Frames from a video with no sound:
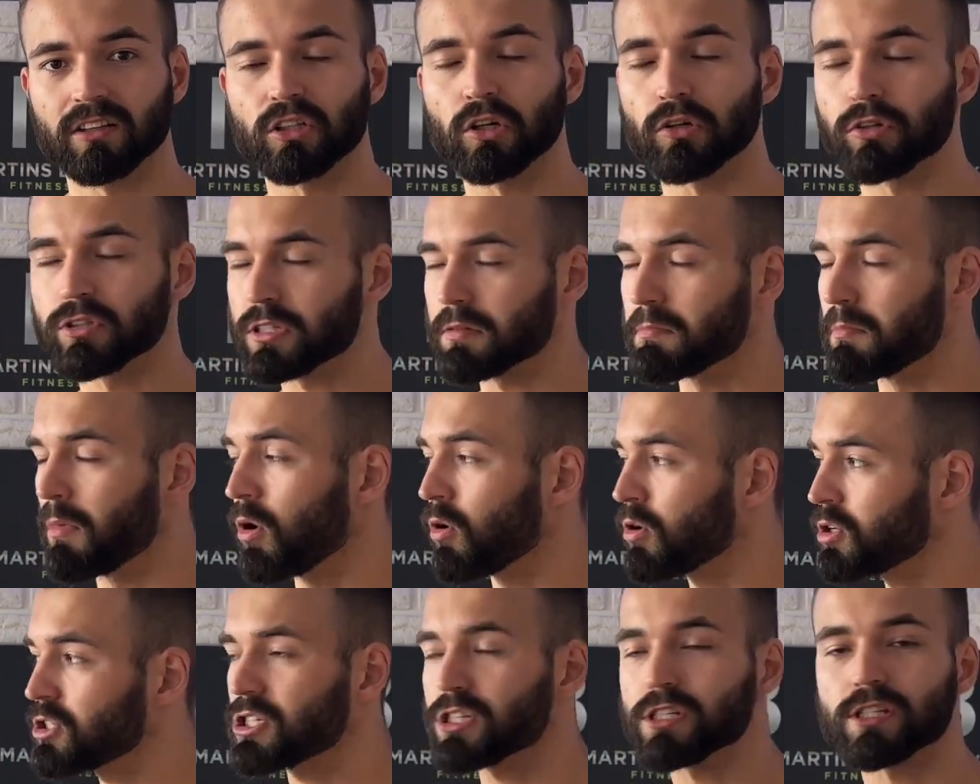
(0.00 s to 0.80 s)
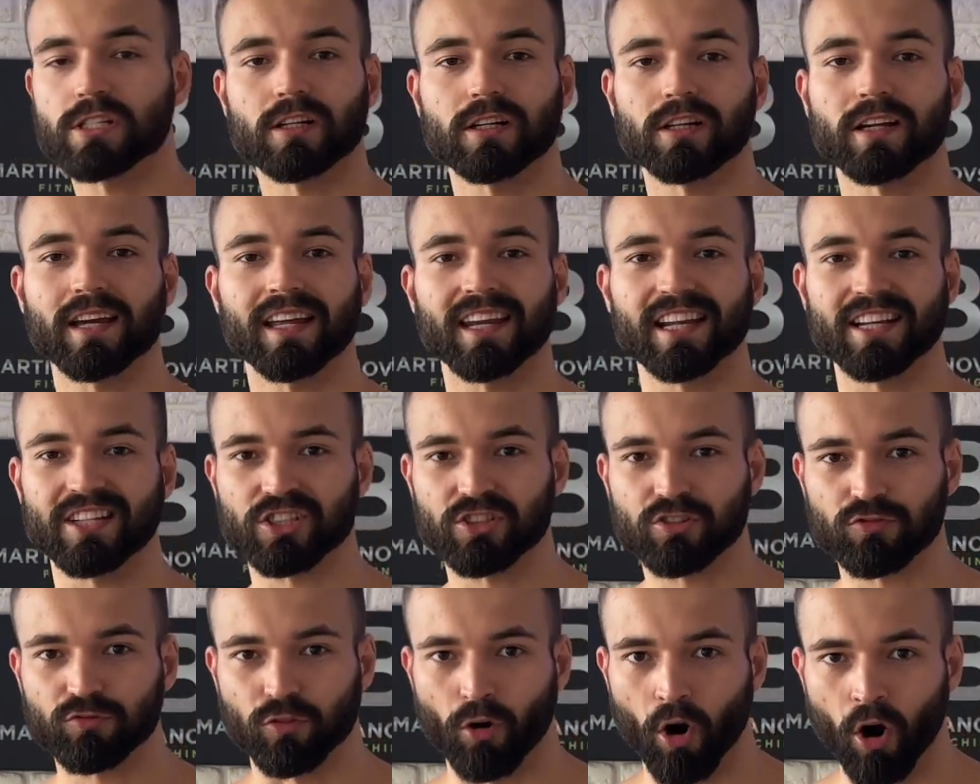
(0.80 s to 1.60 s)
those emotions are getting
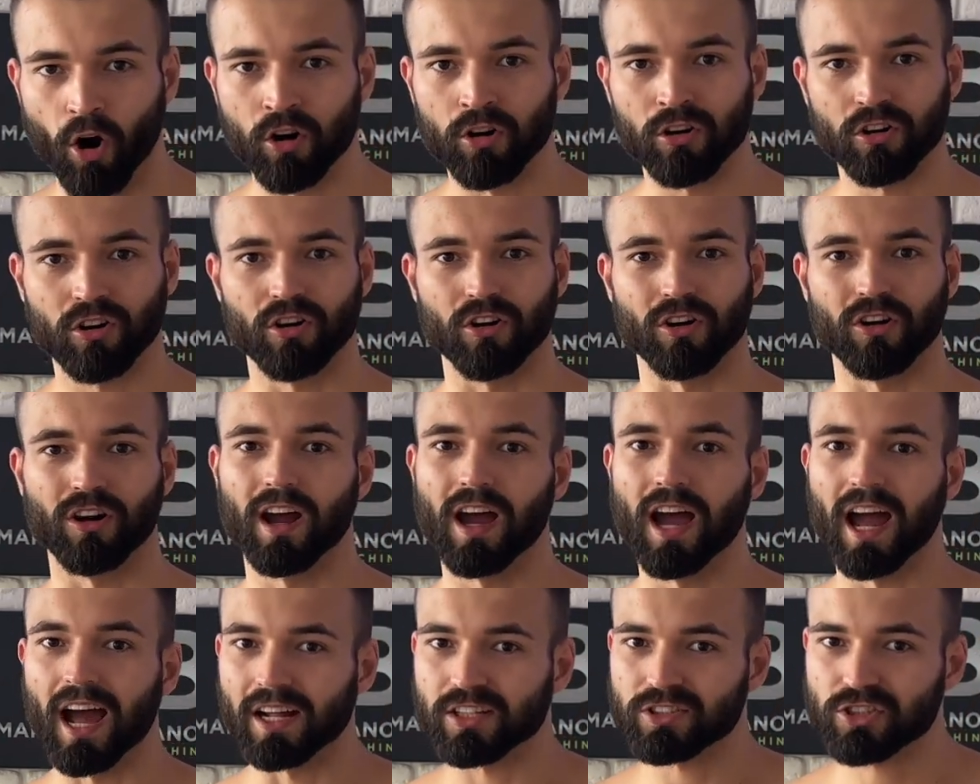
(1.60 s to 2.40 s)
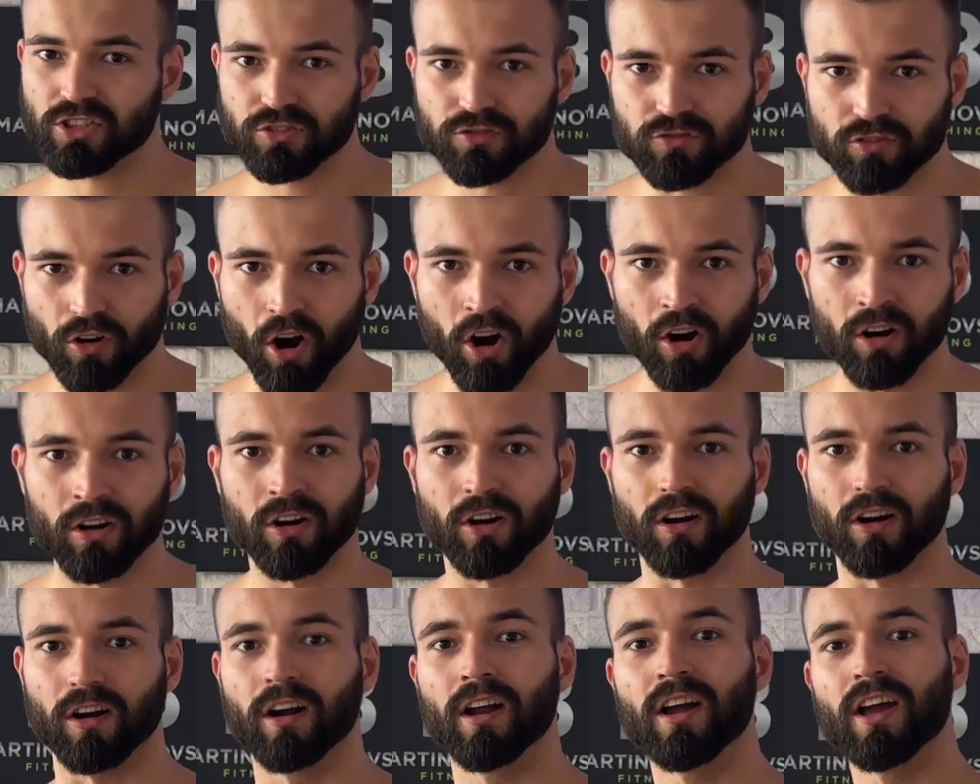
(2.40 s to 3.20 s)
stronger and
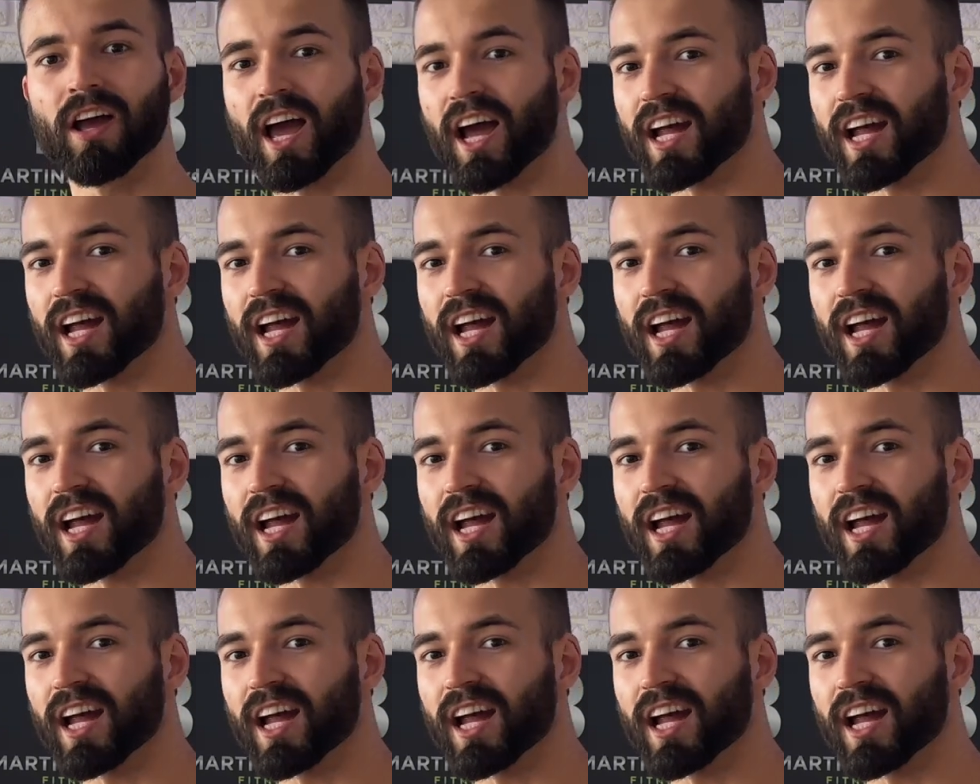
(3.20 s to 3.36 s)
stronger,